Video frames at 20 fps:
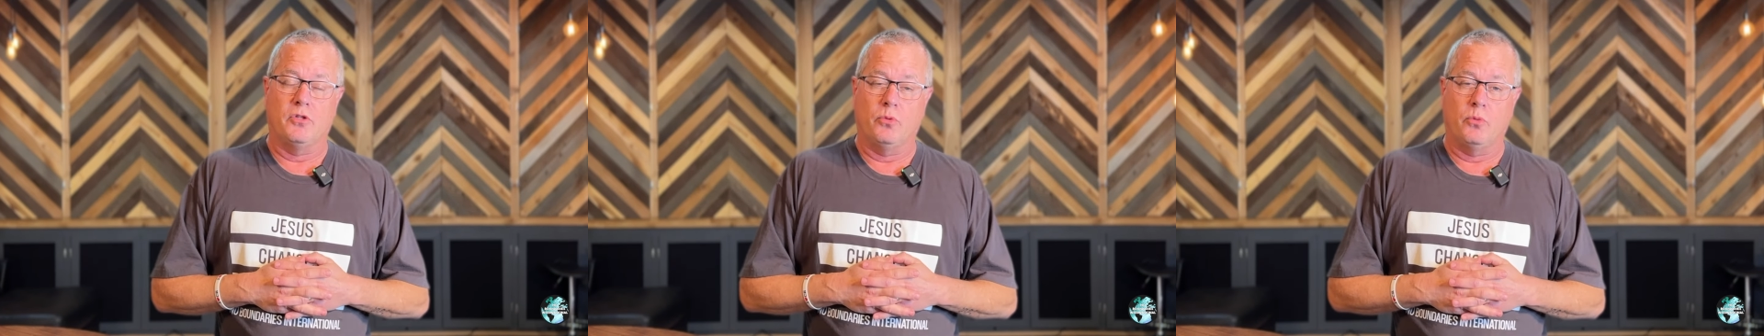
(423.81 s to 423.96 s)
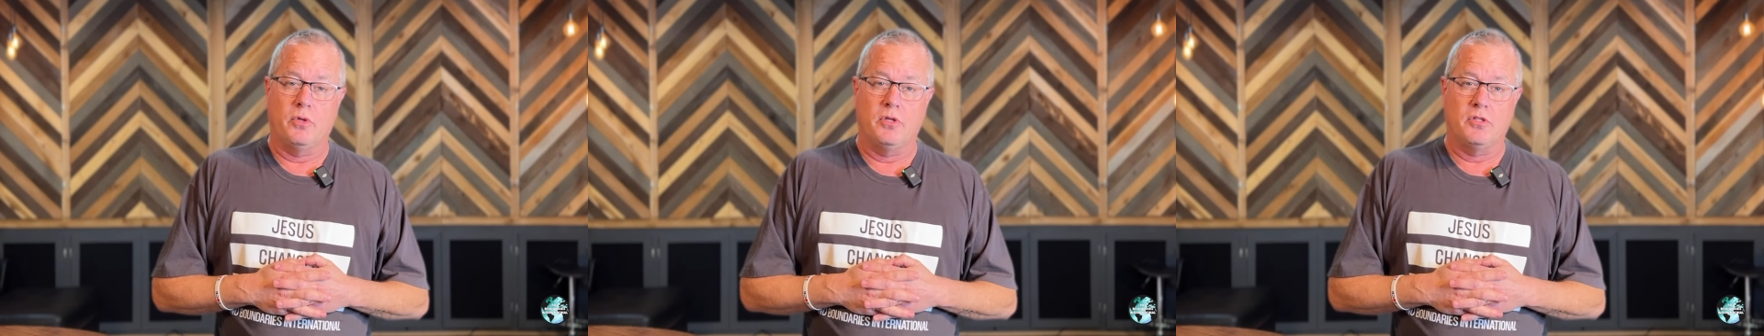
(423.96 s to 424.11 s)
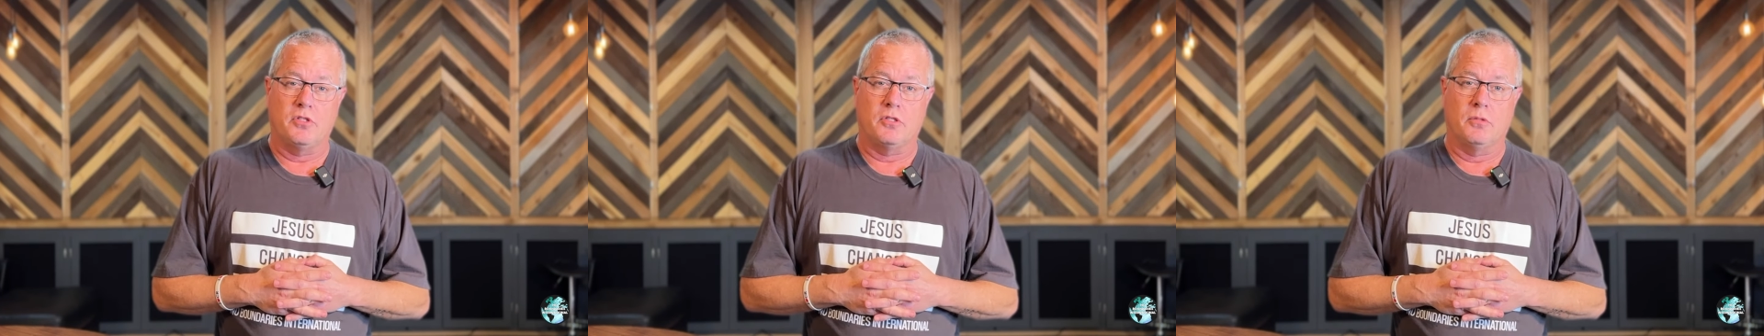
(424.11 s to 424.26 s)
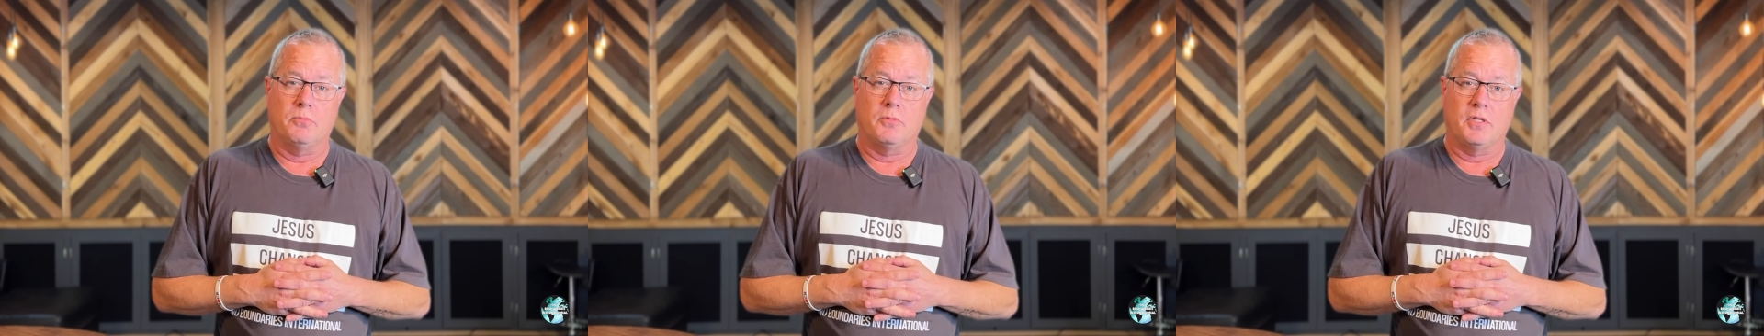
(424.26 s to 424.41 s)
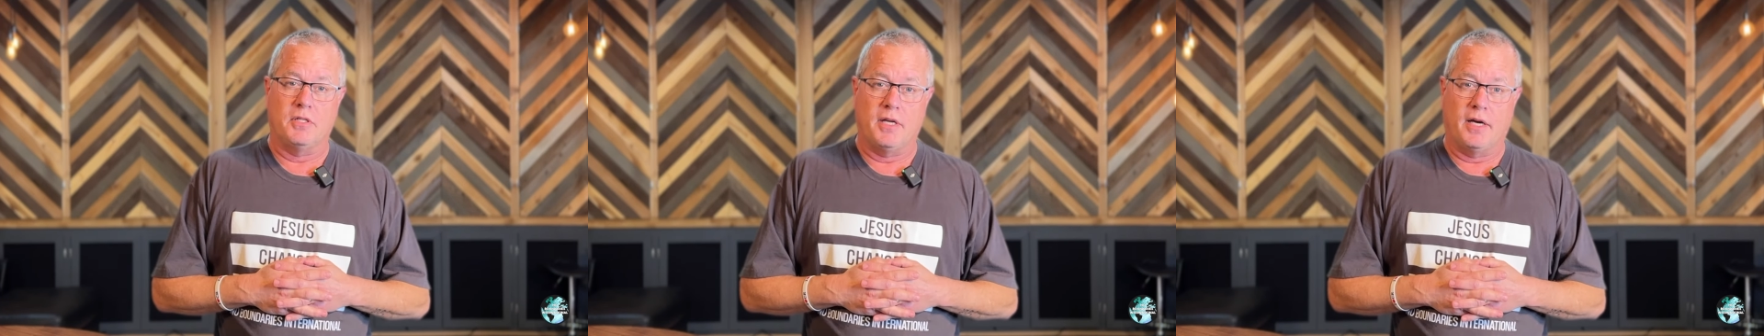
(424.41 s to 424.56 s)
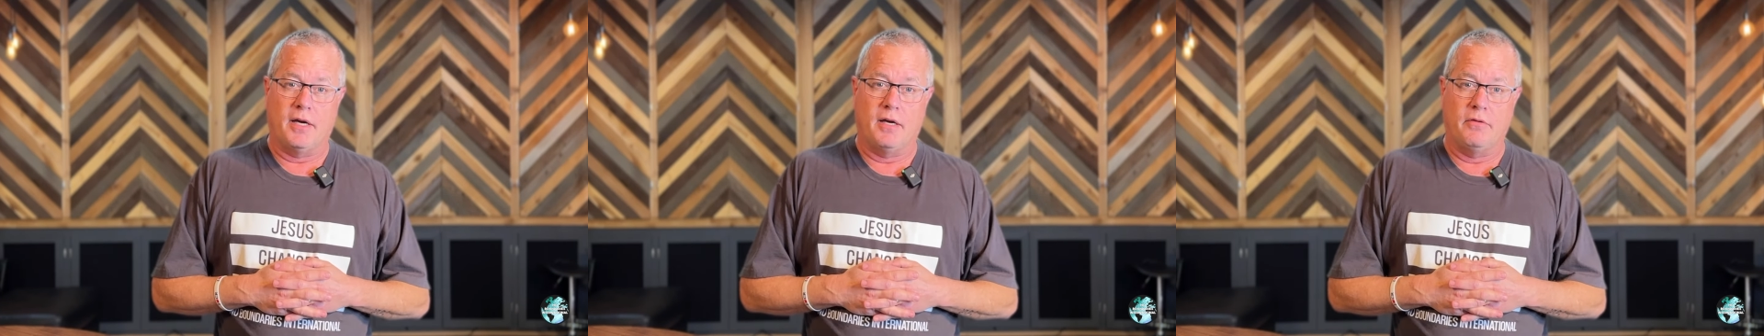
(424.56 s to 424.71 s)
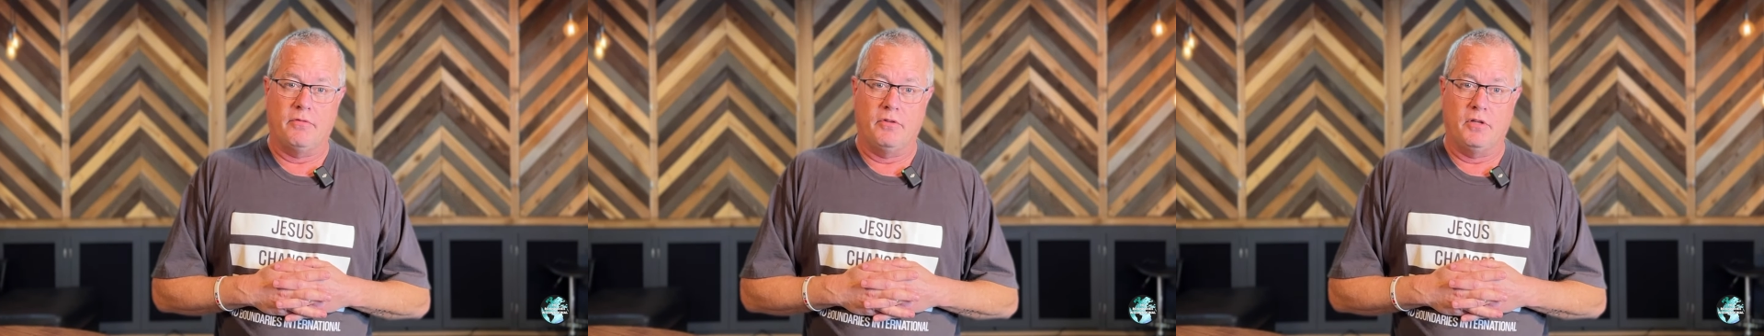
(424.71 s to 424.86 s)
the wisdom to
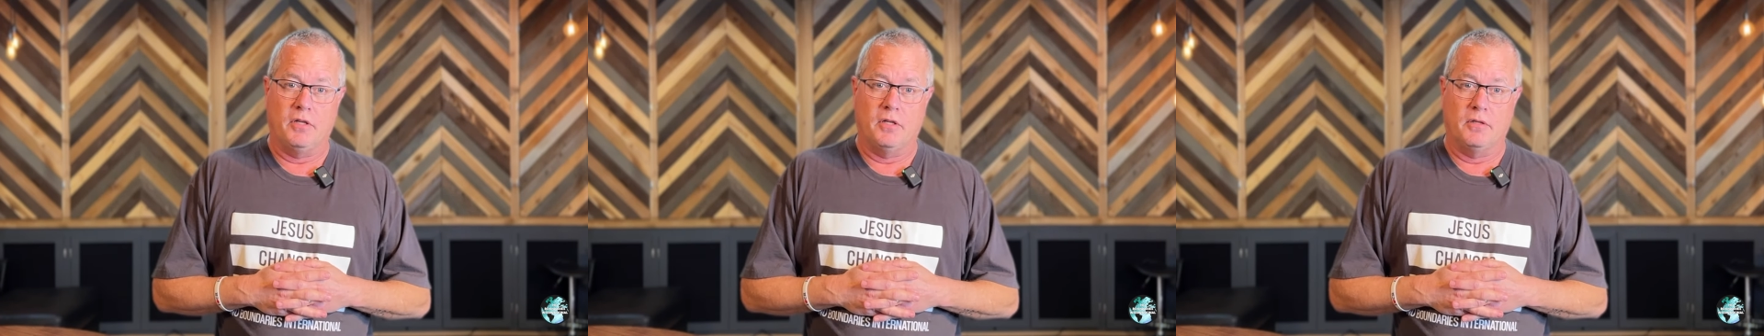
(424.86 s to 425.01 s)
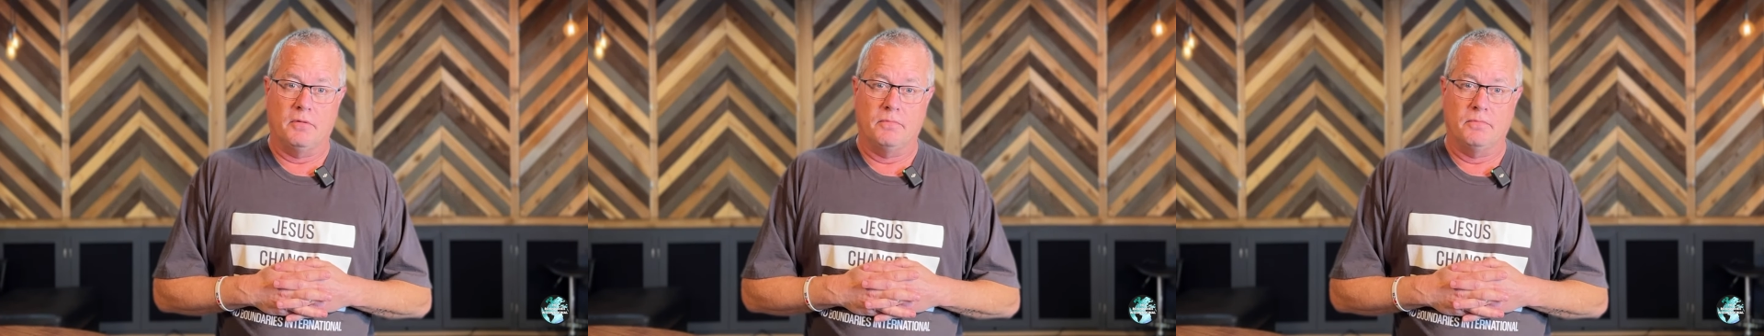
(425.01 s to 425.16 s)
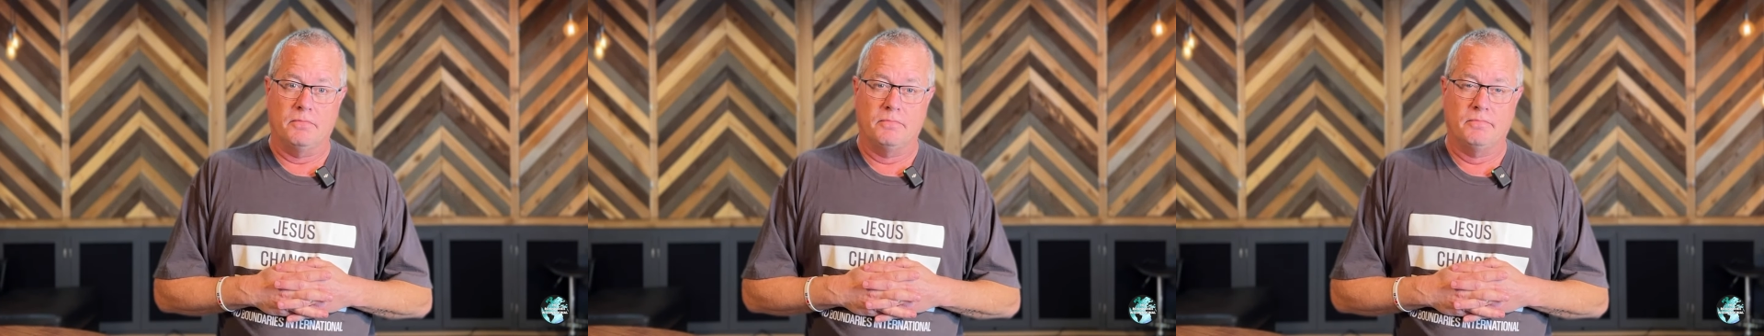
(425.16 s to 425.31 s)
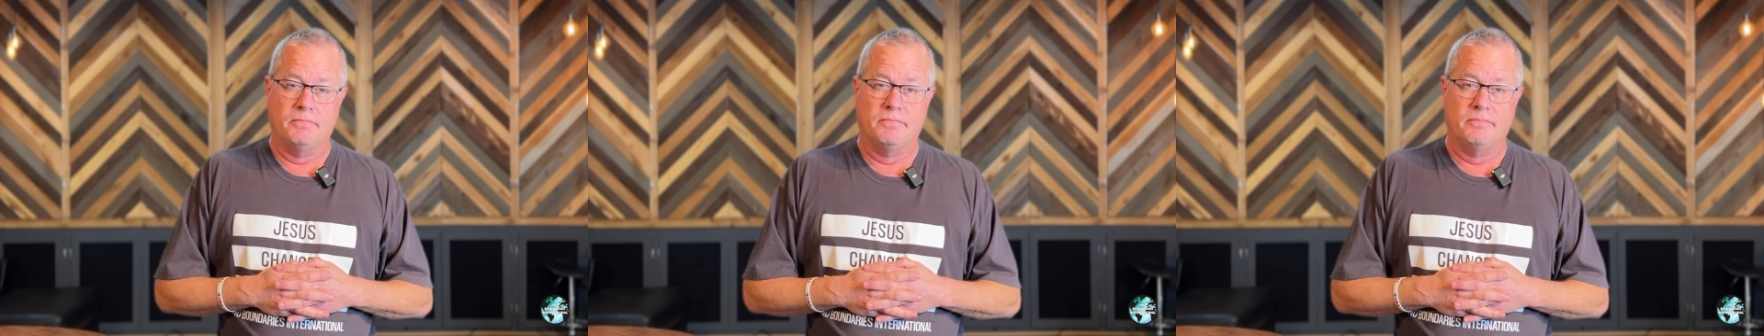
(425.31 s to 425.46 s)
dive in.